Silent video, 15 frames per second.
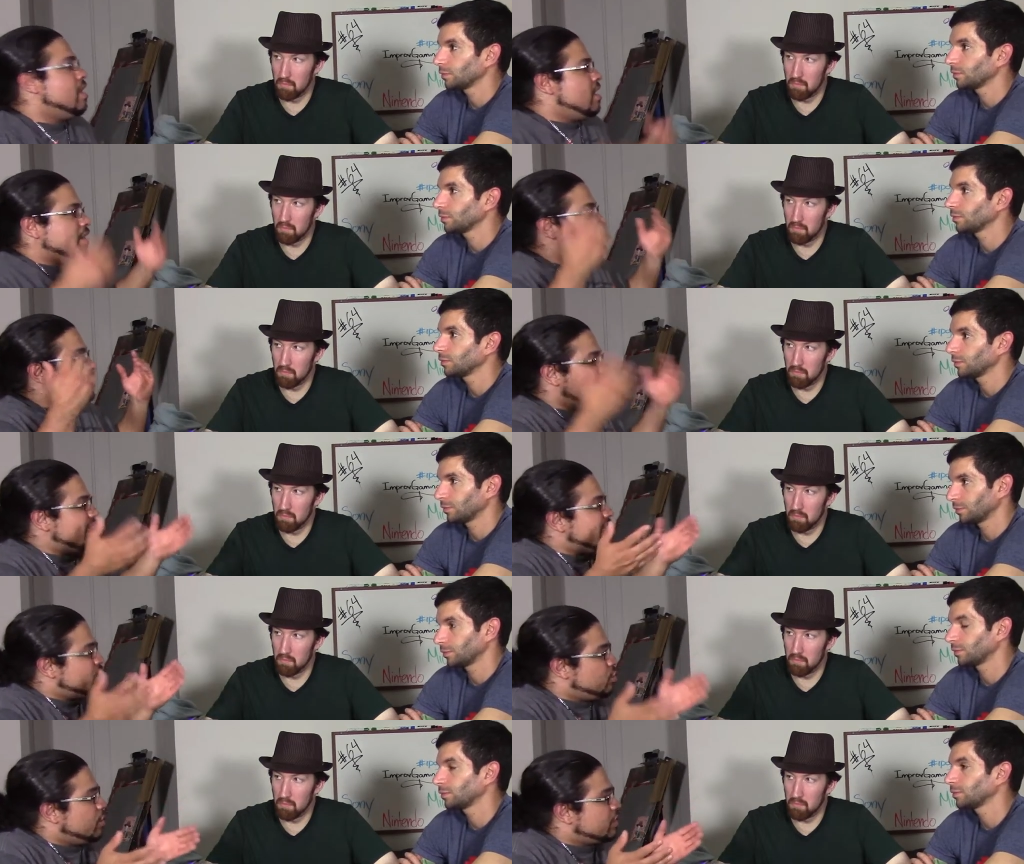Speaker 1: Like they let
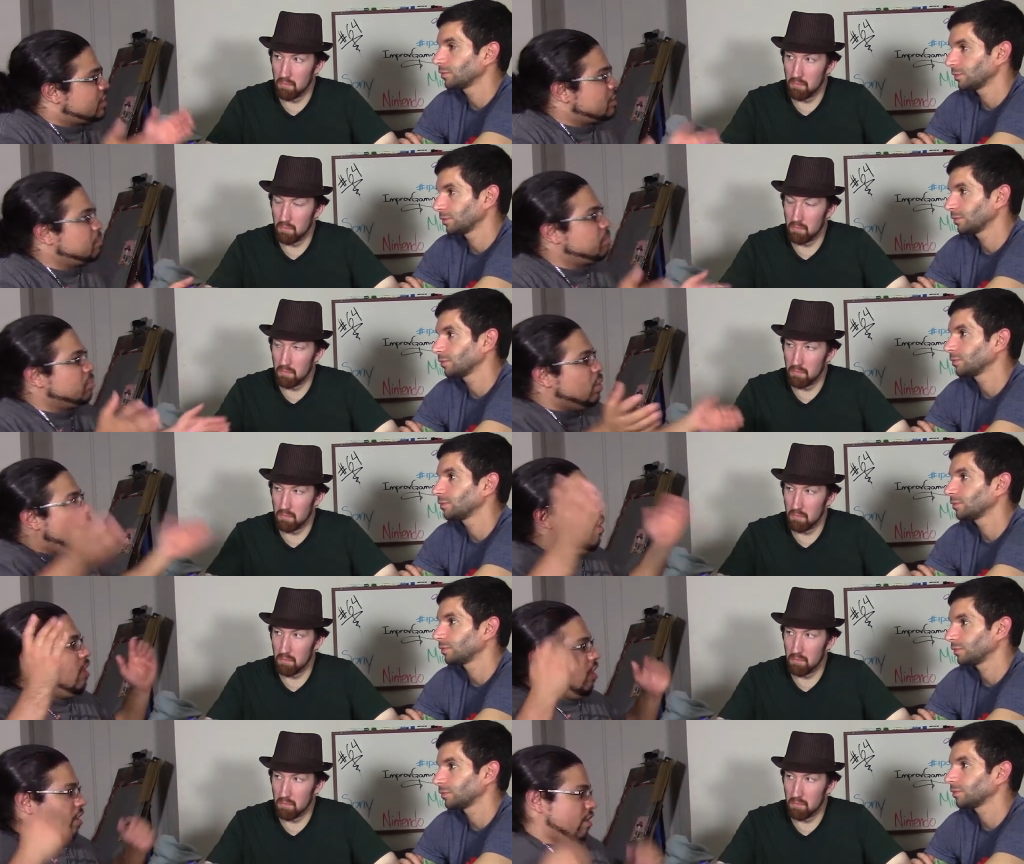you explore
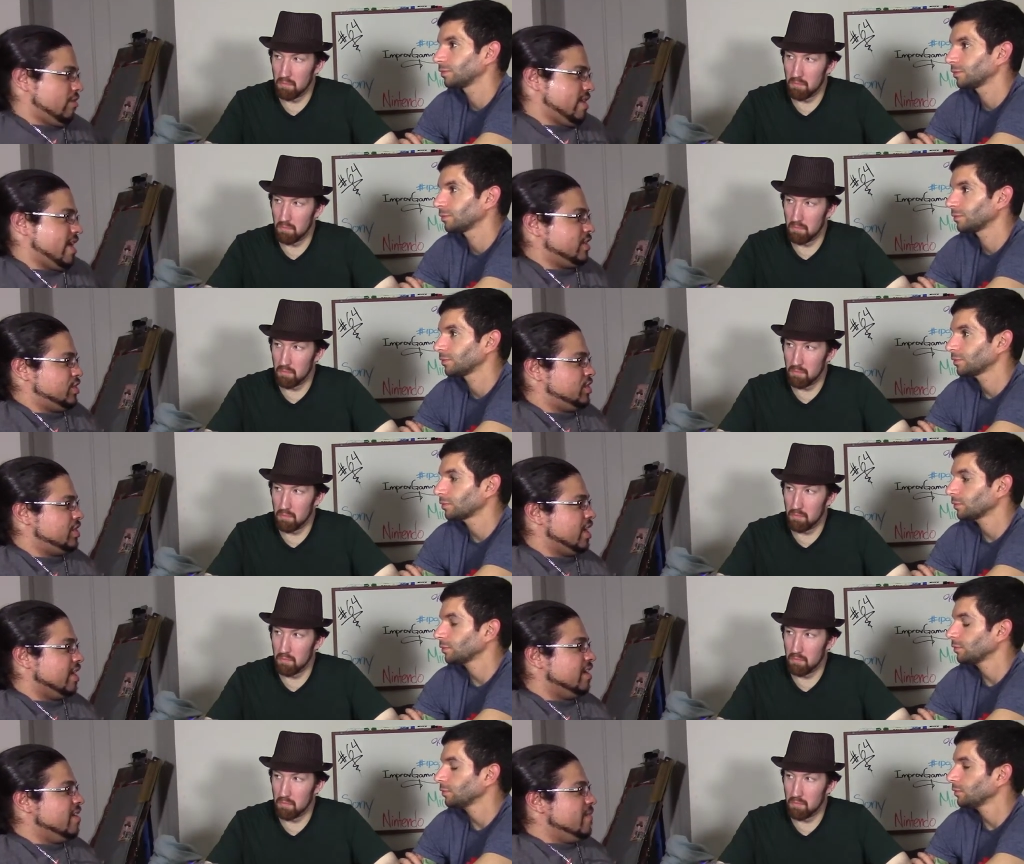all that
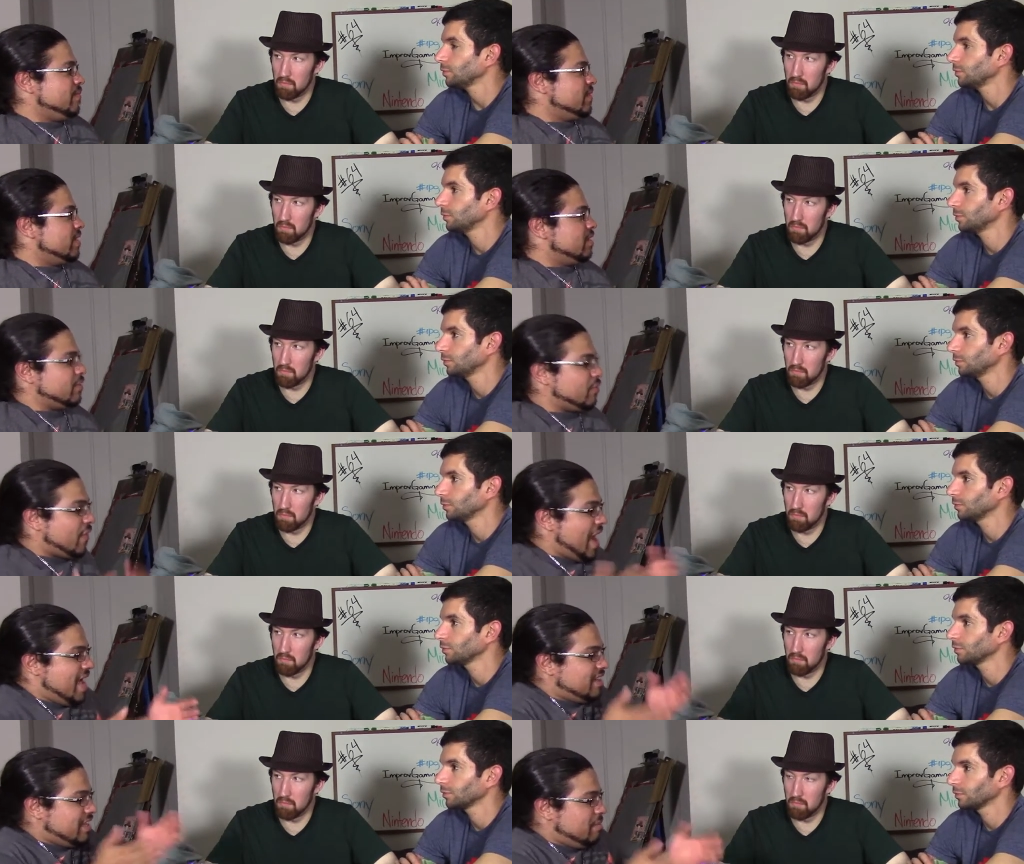shit
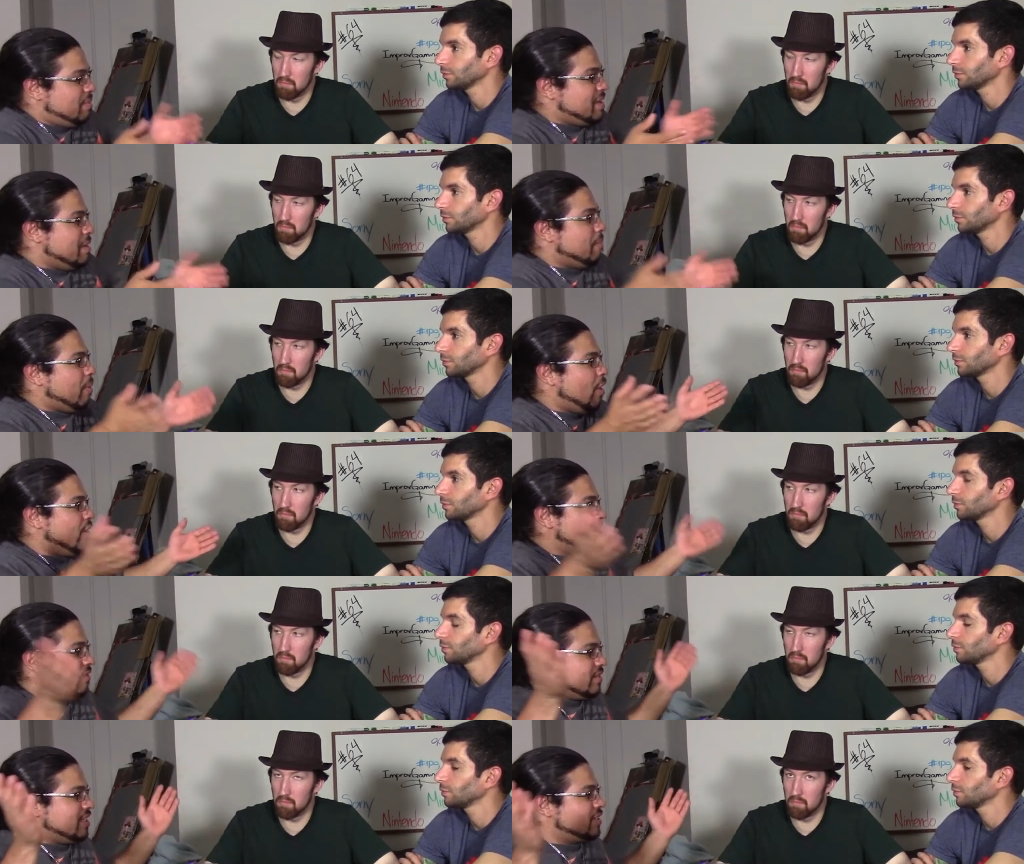finally be a part of
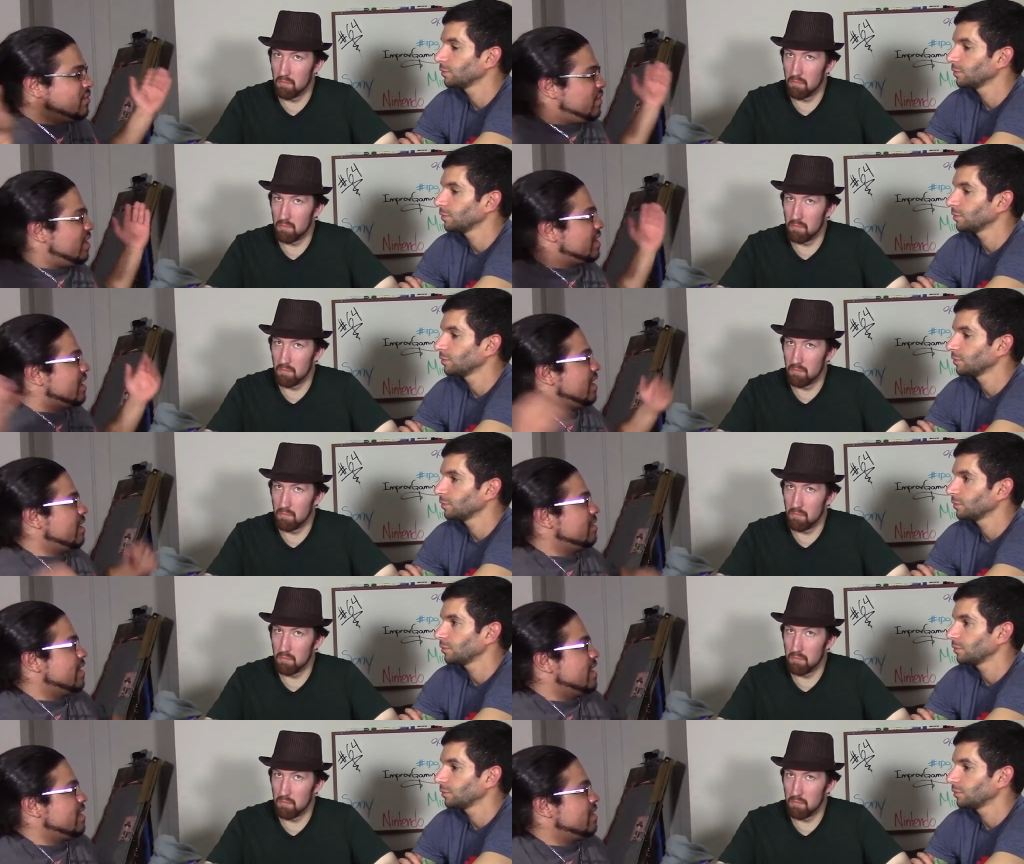this fucking
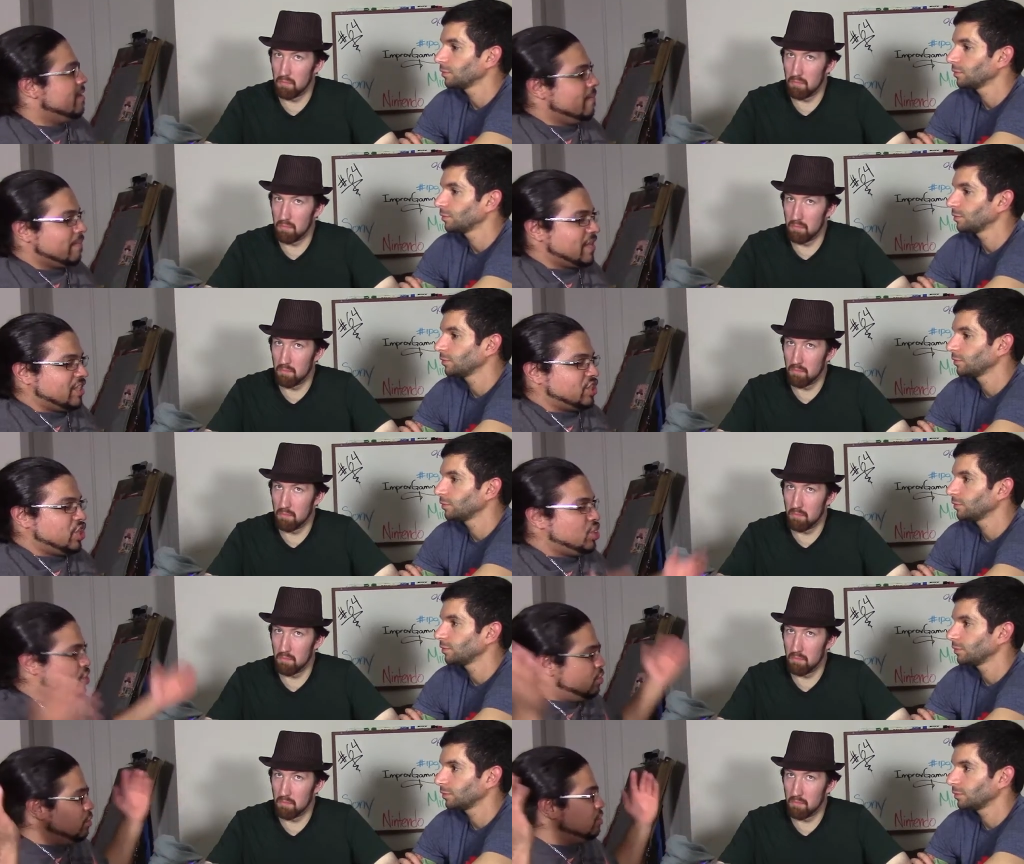like this
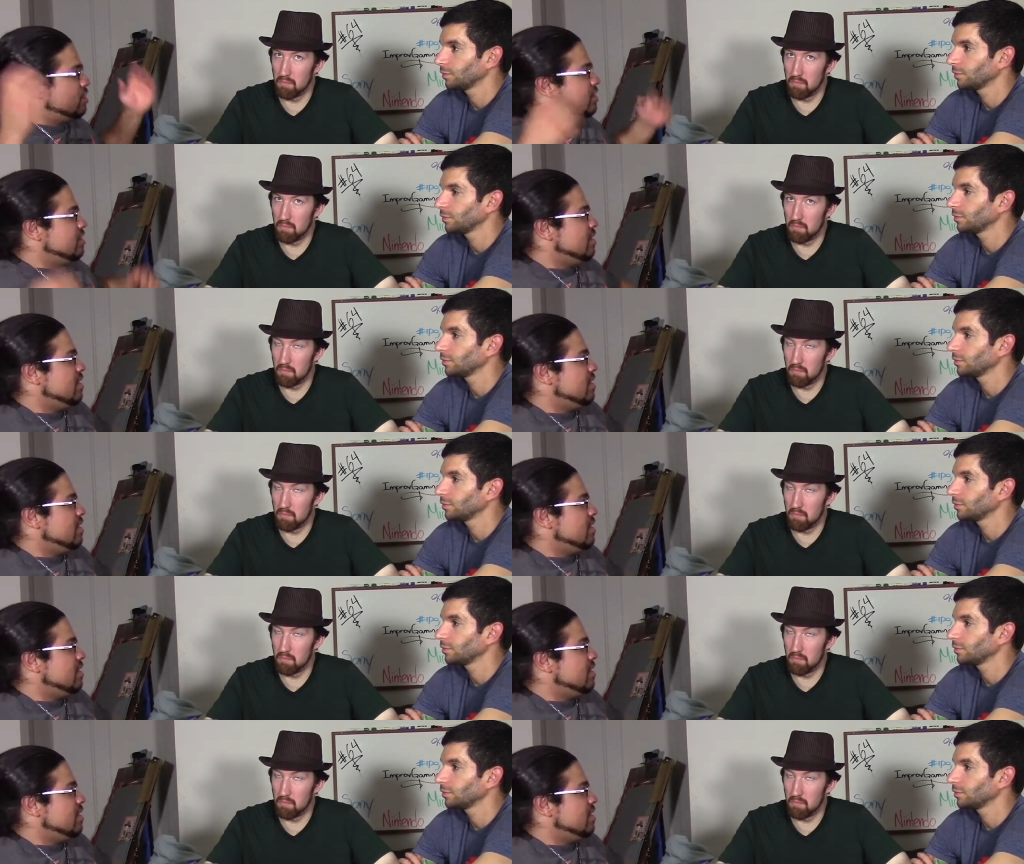huge